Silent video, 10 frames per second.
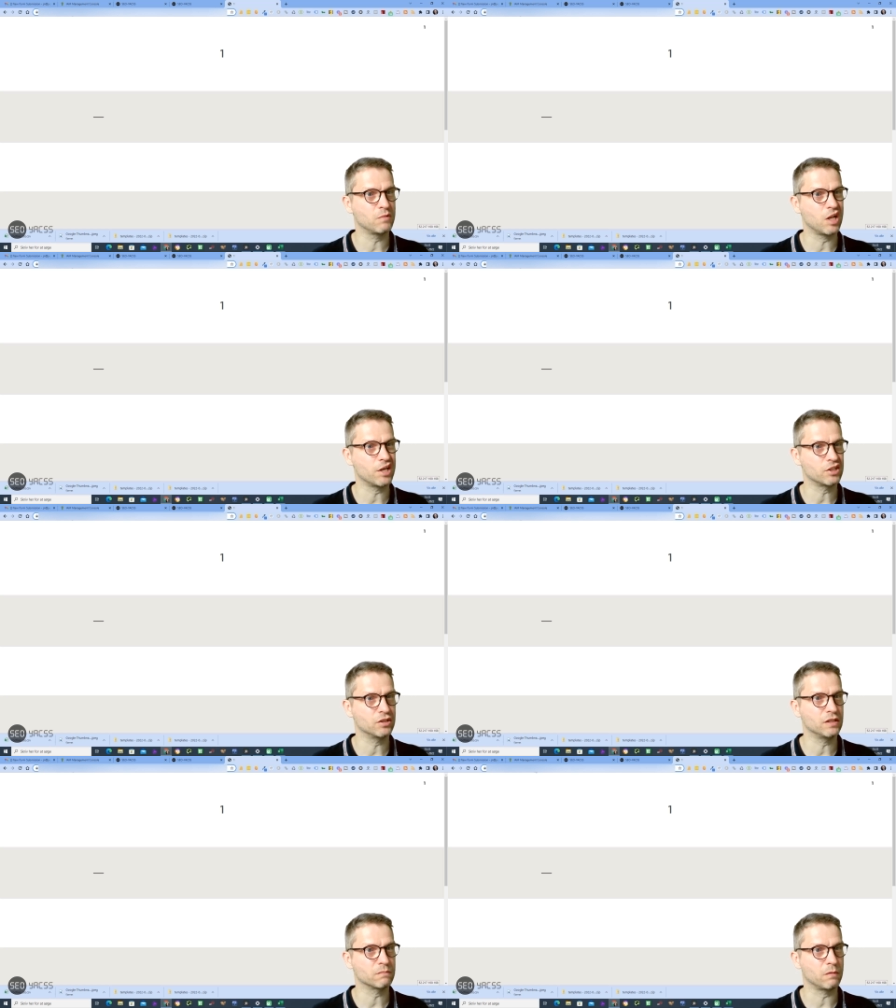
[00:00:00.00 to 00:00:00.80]

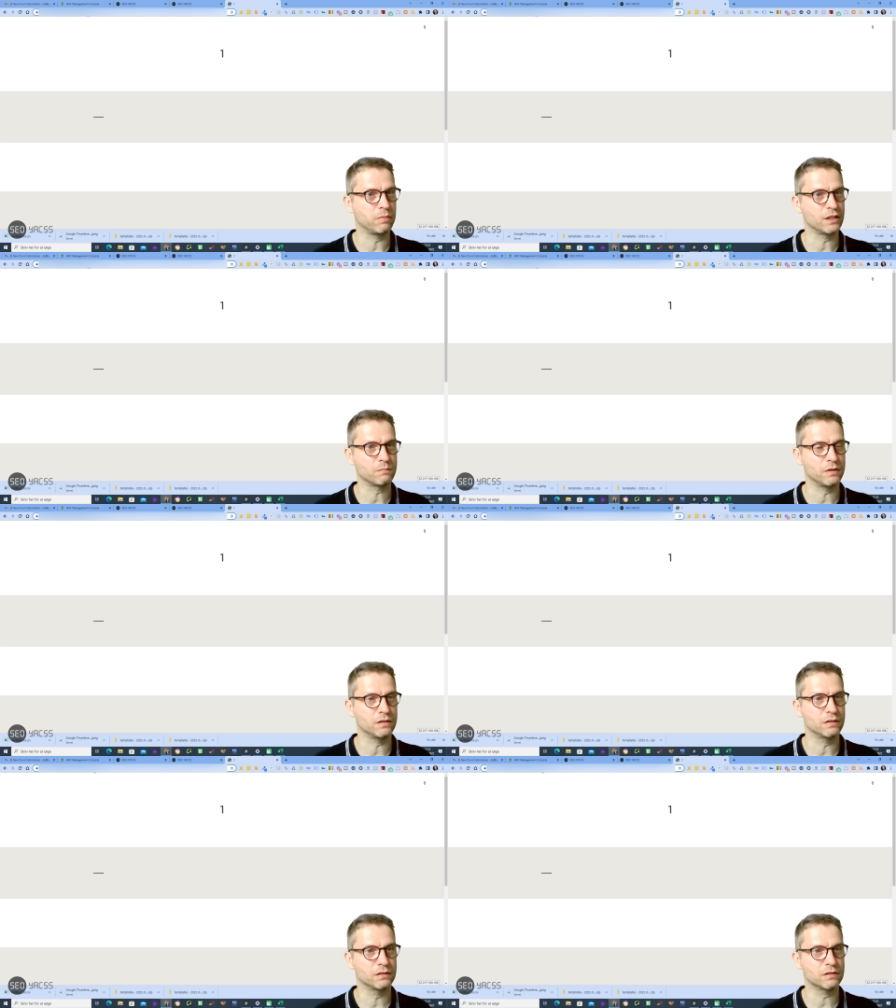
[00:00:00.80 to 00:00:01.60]
slash Jesper
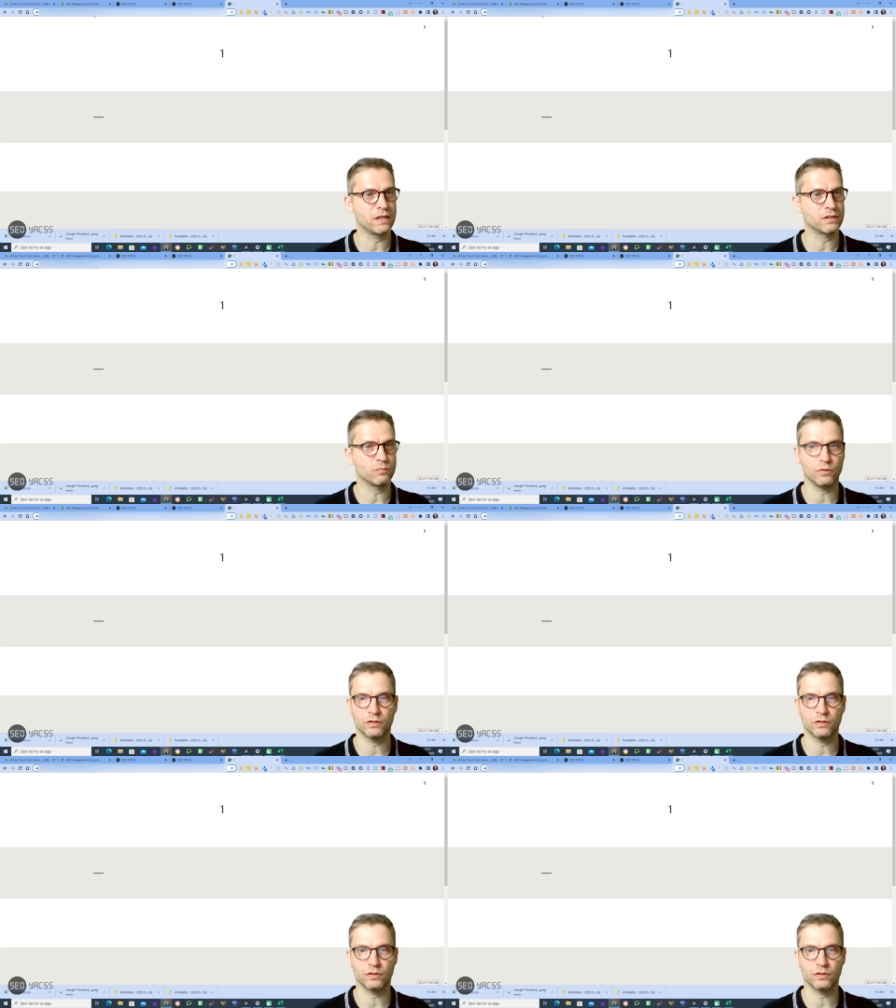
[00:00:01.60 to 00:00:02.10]
Plesper slash